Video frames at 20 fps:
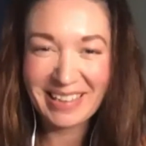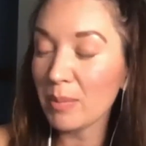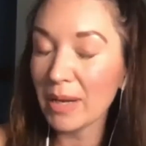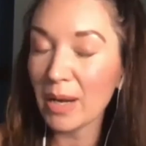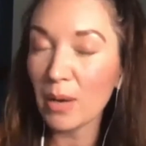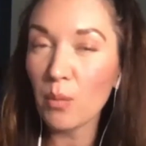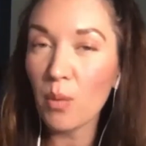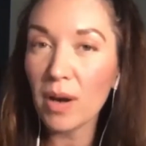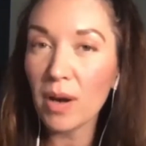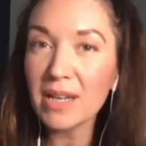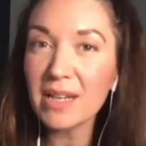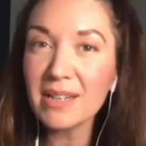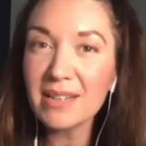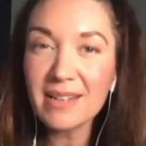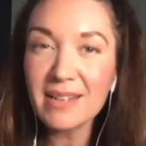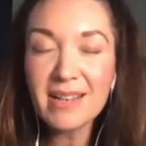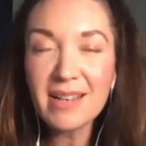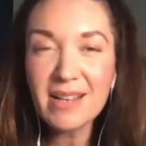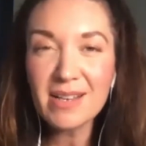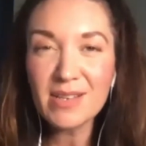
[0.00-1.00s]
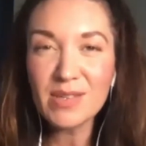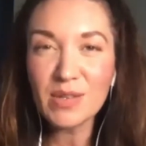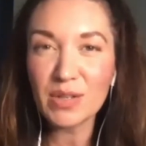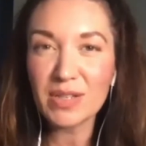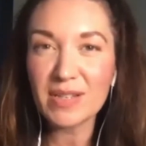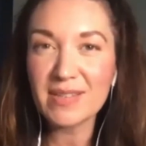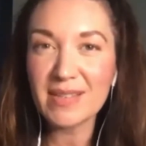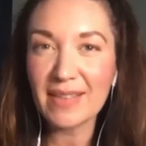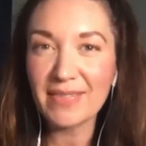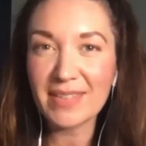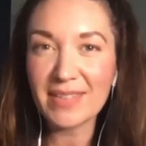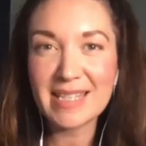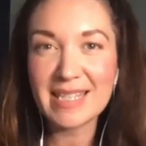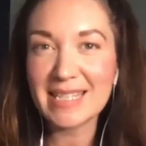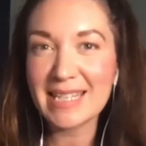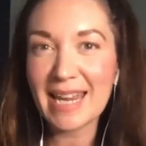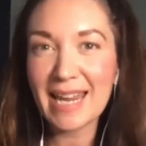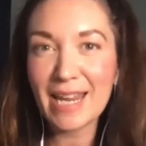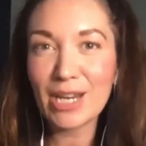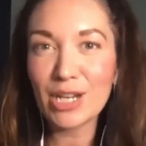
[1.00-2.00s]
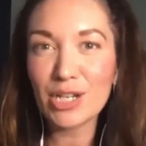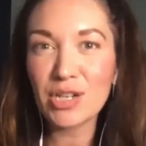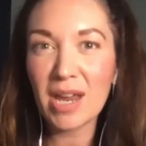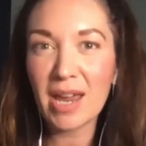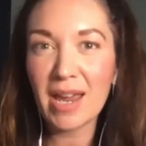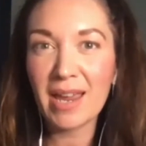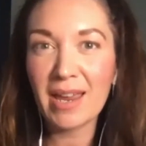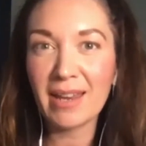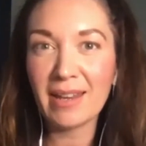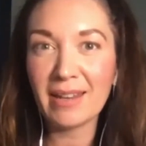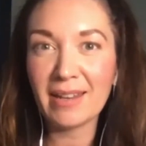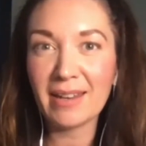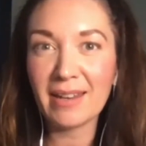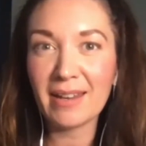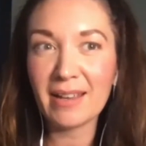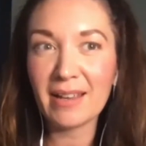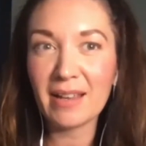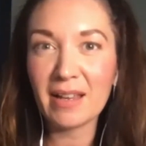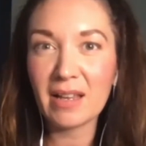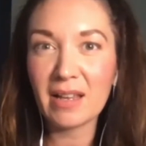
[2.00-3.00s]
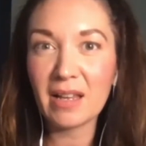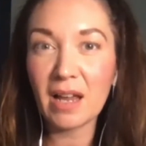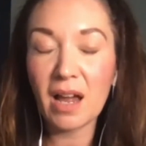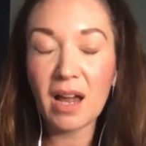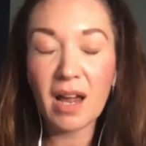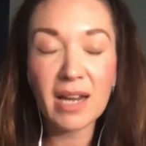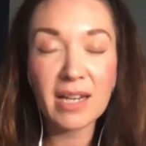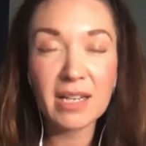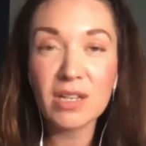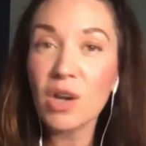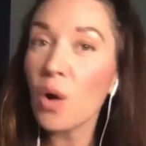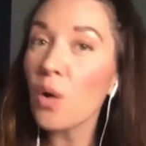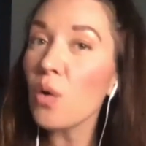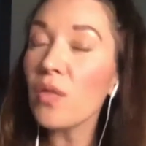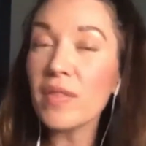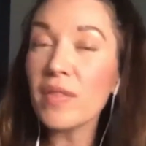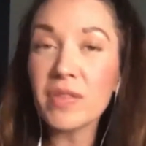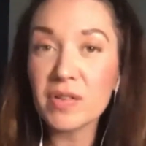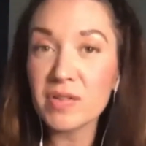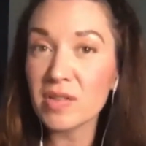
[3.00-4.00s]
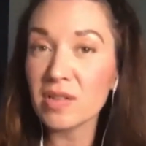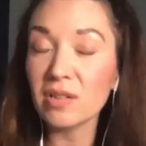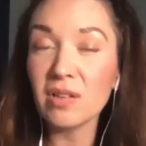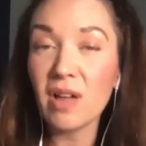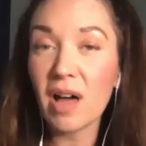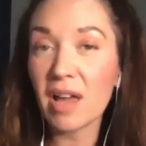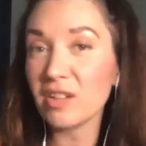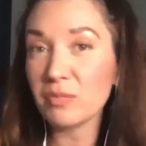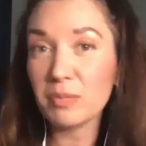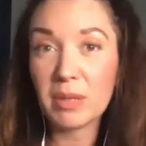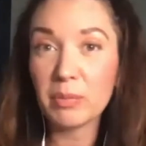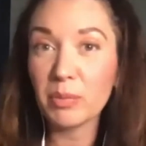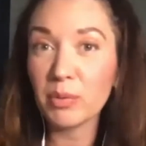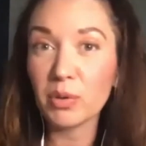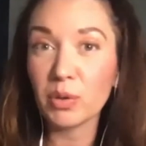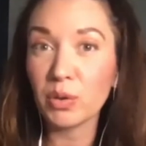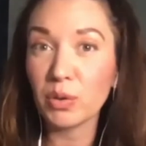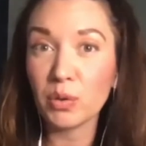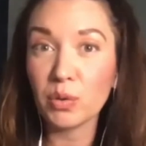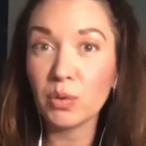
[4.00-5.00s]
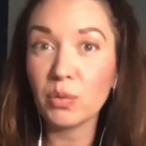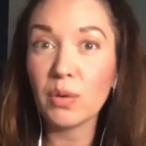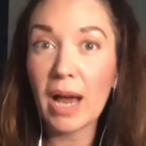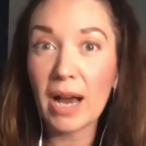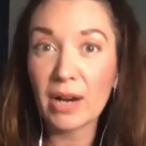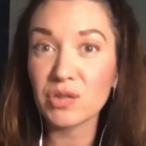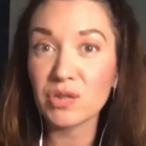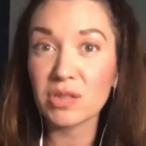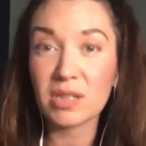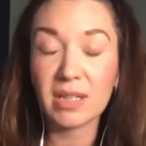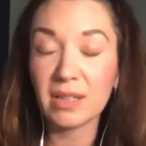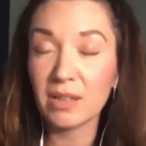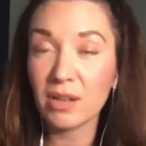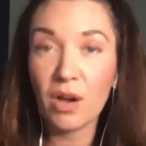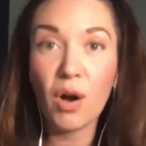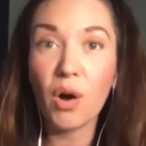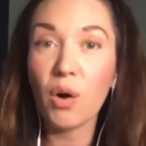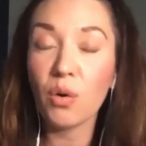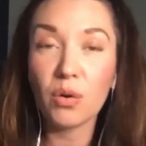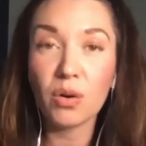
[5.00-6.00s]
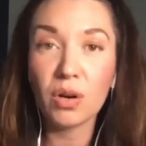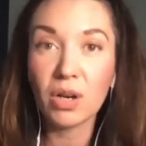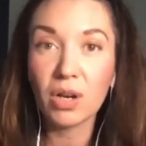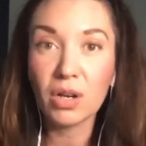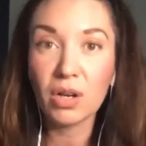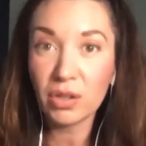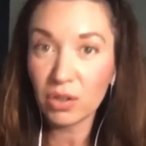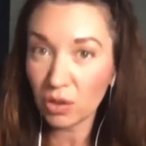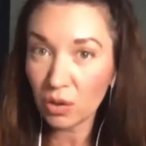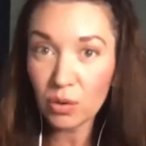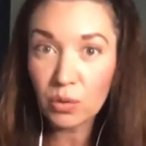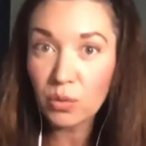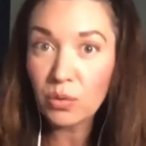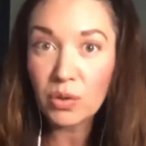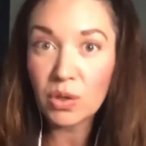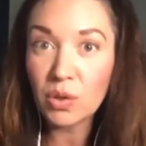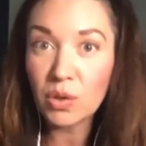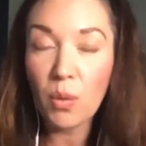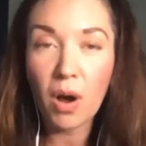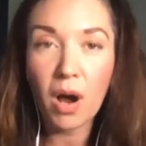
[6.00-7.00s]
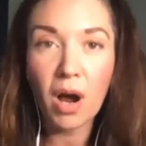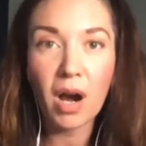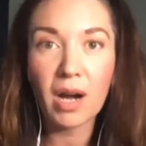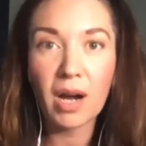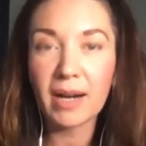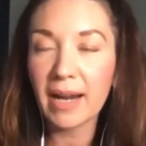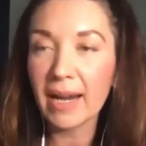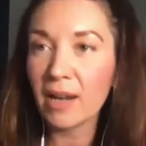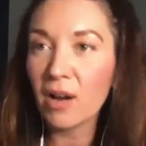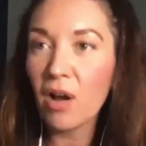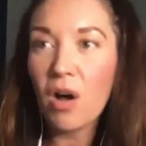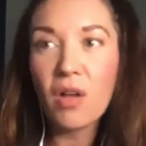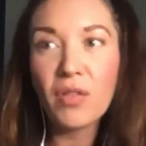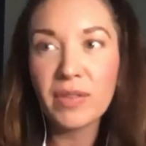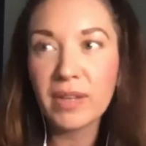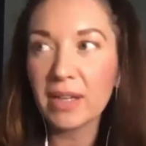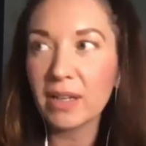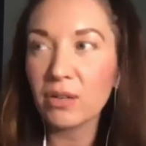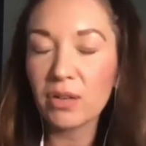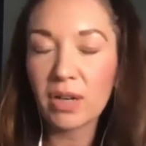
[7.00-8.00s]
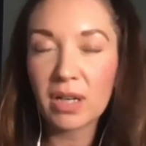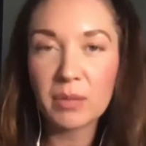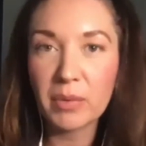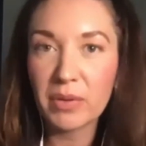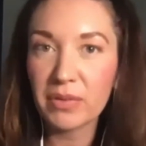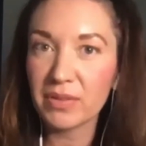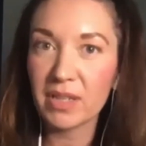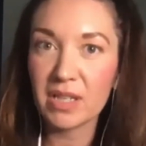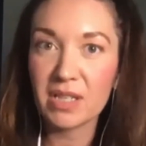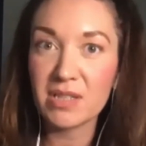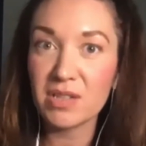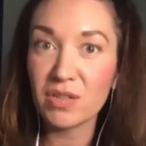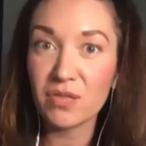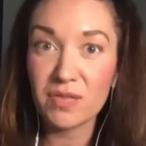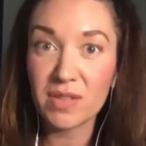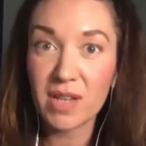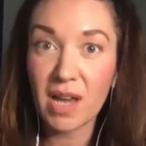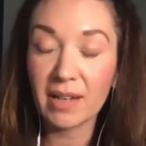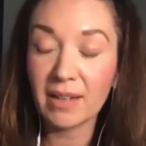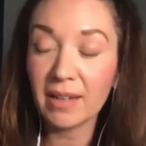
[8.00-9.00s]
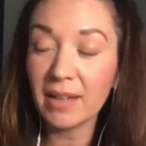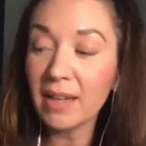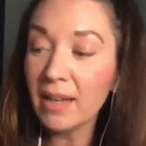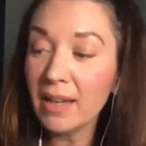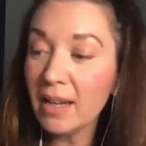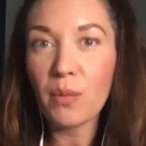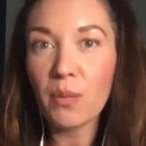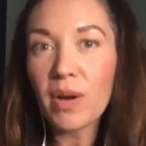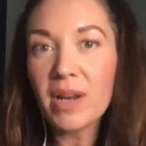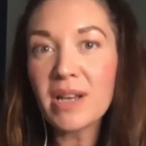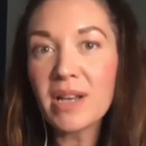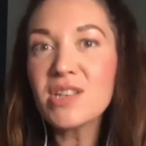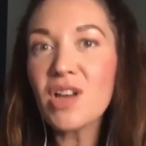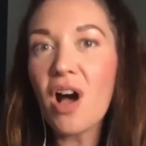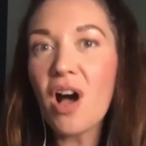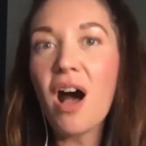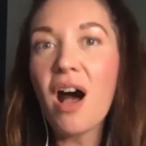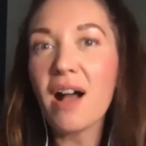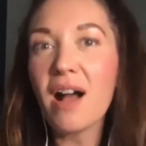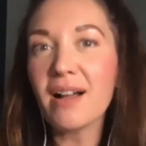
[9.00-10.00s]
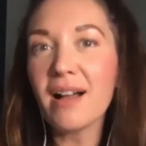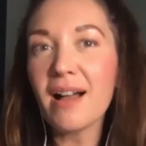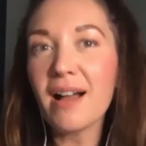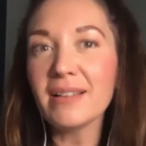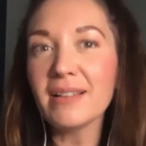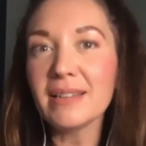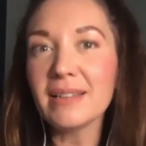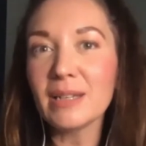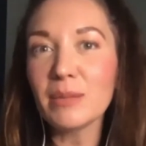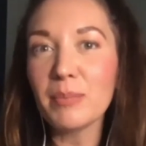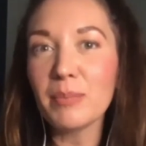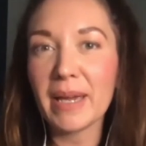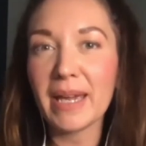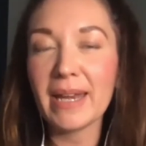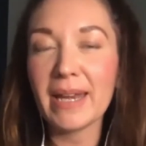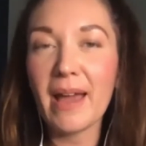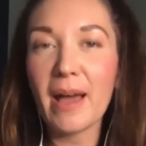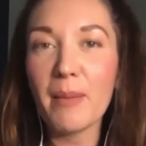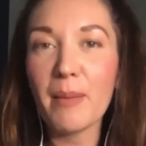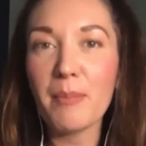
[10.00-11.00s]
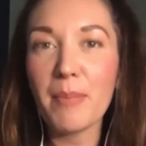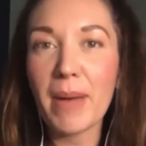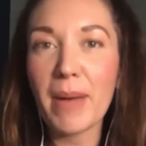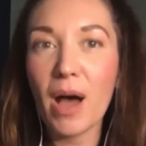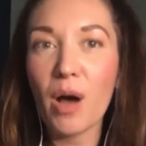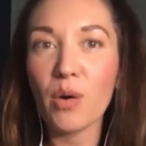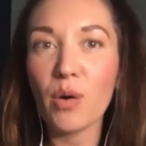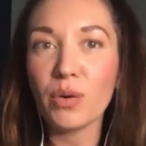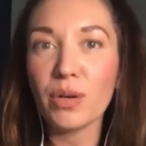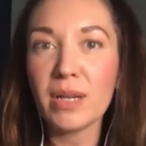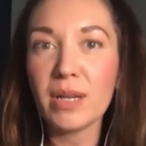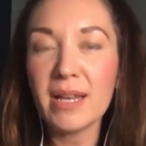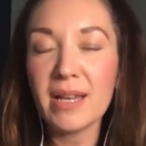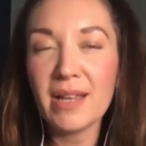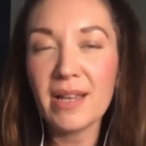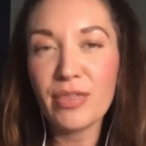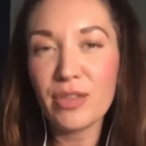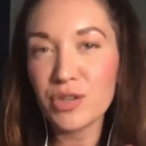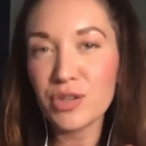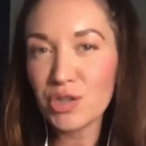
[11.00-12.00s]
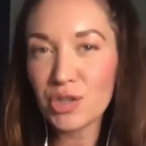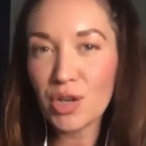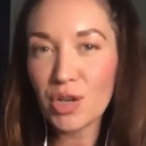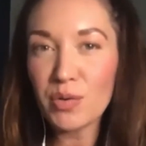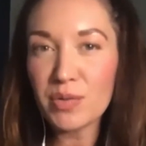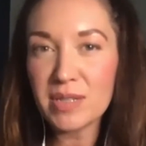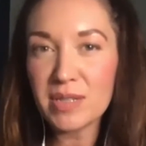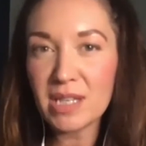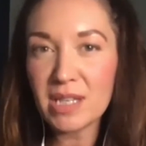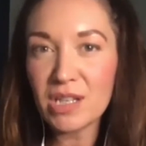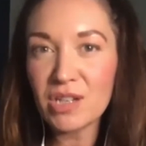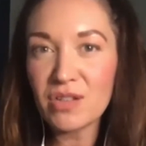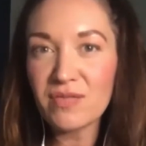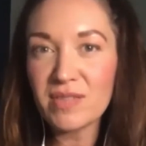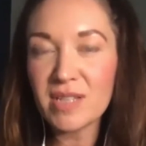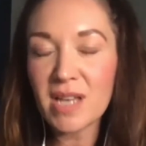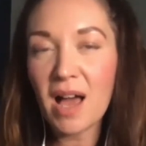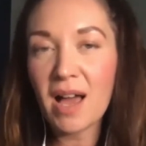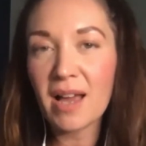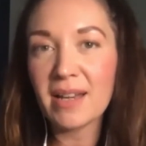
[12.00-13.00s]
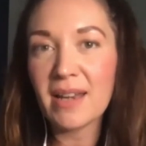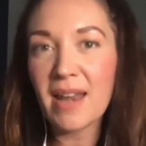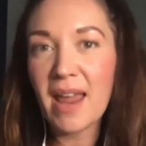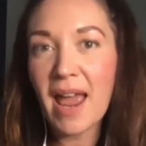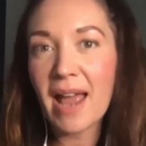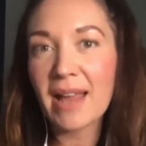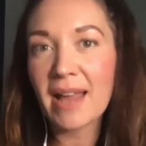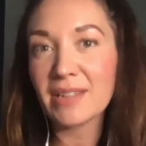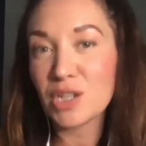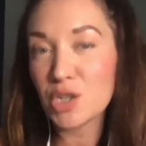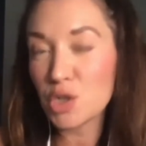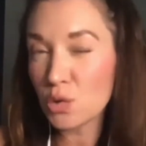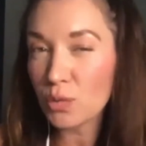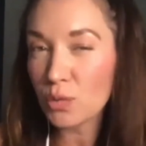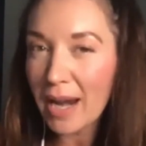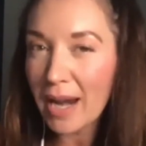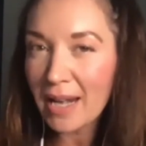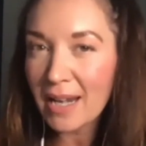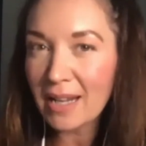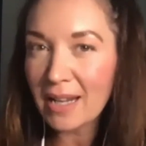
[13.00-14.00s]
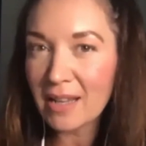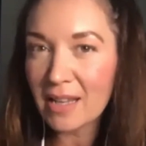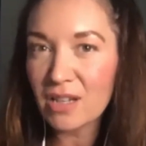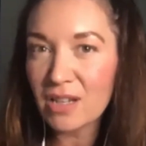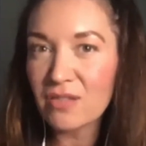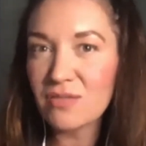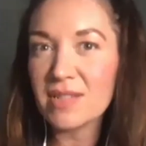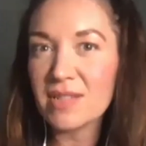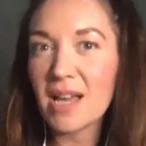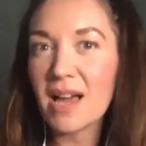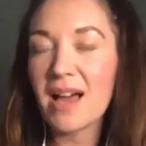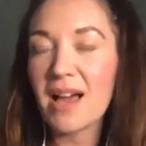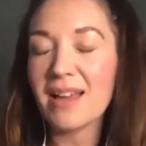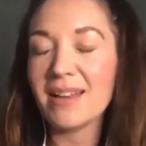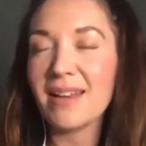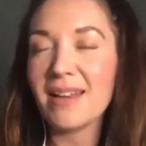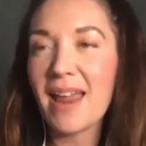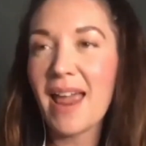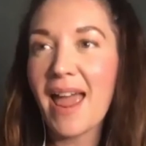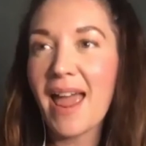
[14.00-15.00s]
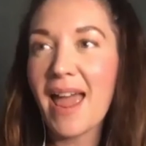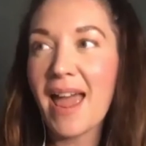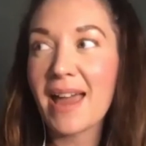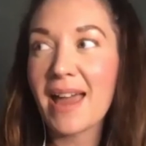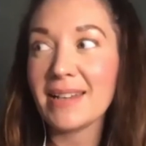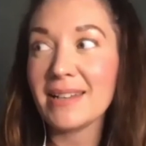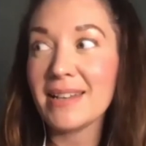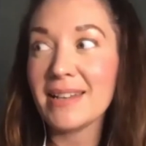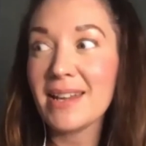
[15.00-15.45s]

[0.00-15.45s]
I want to sort of set the stage, and I know that there's a lot of people who actually know who you are and all the incredible things you've done. I want to talk a little bit about the shows that you've done and the training that you've done and